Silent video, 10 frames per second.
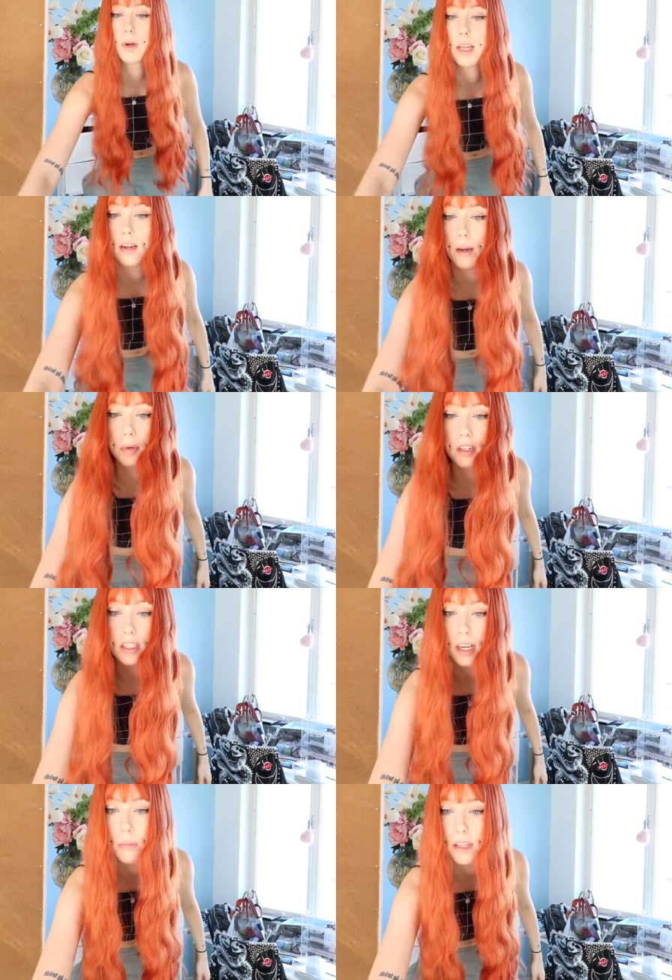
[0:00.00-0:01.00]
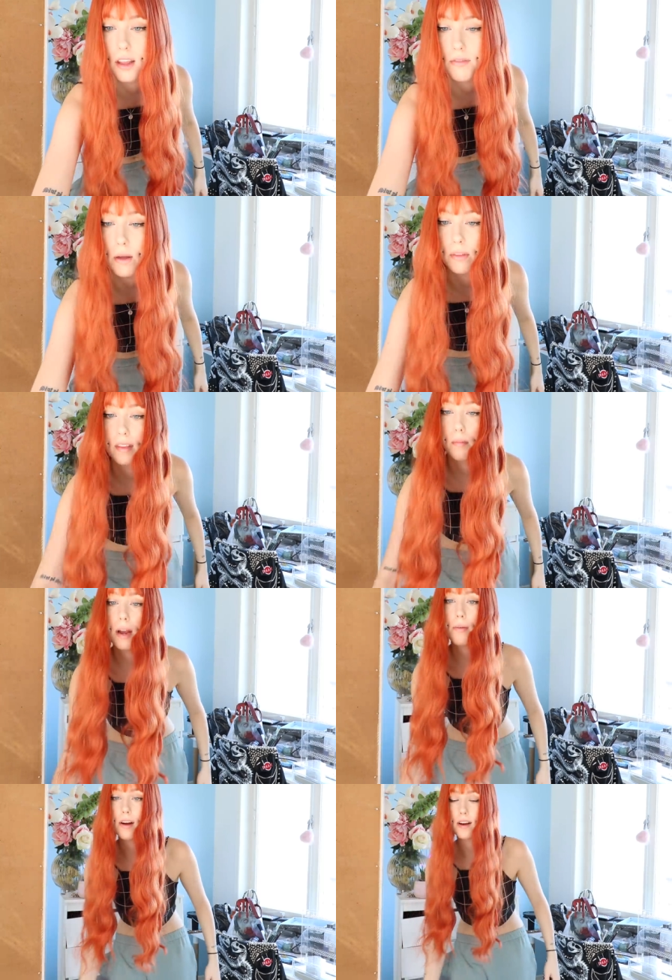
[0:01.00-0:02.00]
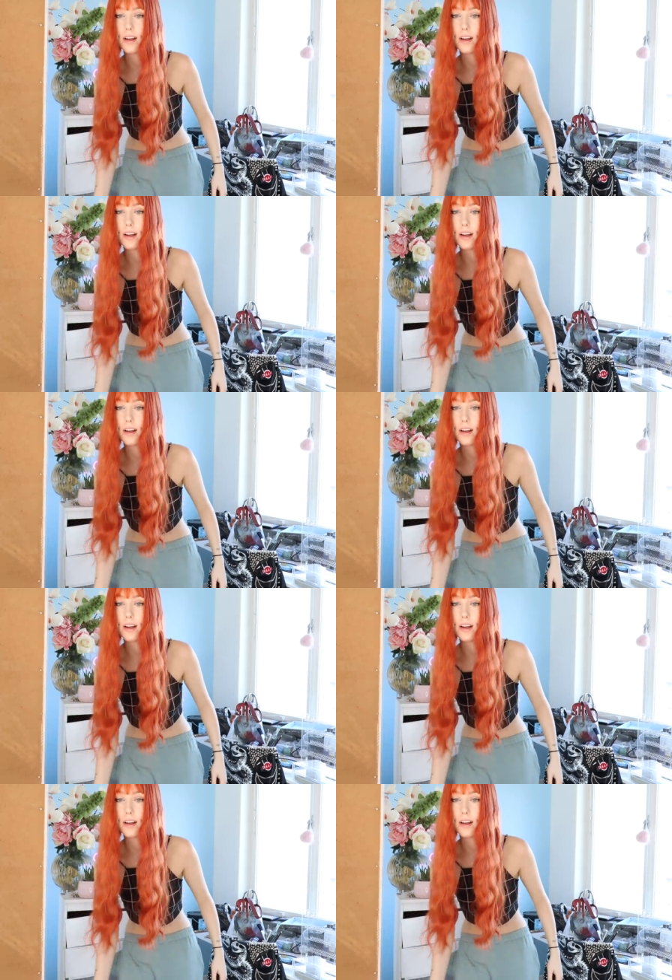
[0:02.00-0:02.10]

Wait, I'm gonna check myself out in the mirror,